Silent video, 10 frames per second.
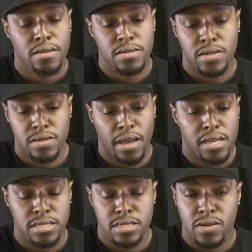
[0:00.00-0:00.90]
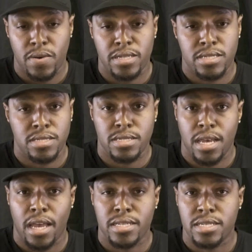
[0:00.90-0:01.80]
You know, you answer the questions,
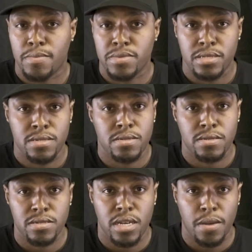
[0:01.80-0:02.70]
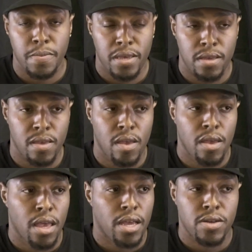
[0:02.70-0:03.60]
I accept you. You know what I mean?
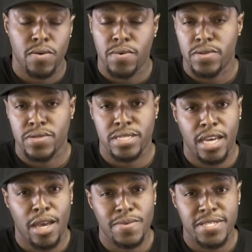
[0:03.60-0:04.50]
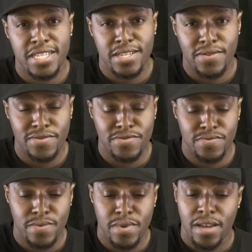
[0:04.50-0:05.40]
I don't want no scammers in the group.